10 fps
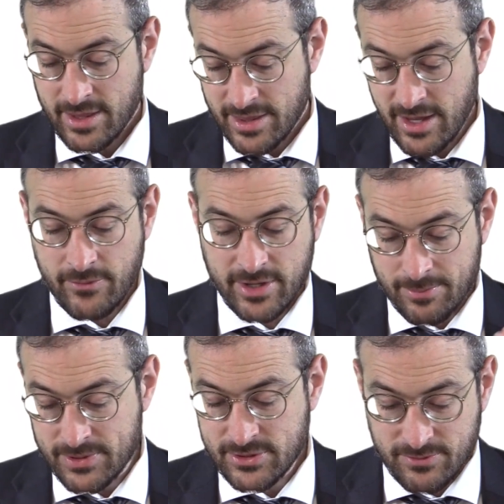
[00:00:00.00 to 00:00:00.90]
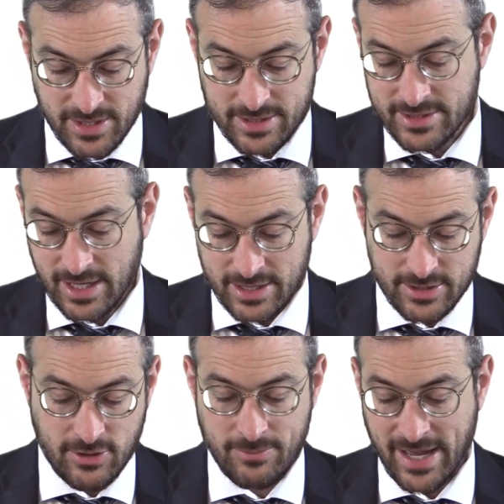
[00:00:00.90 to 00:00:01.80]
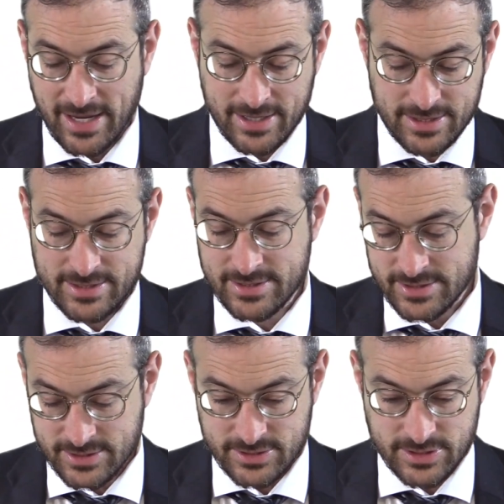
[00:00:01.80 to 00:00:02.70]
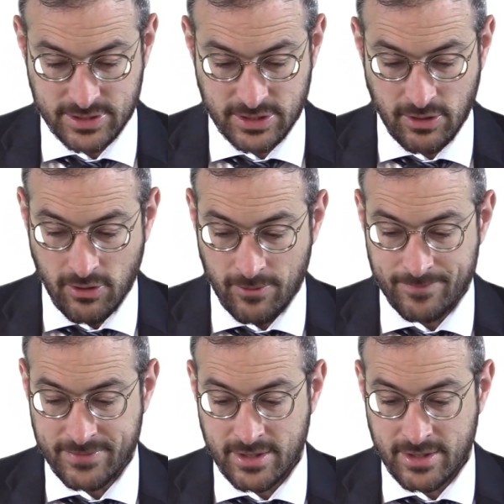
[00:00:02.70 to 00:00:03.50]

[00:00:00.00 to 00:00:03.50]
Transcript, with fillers: then we could presume that he's not going to go back, he's just going to go home.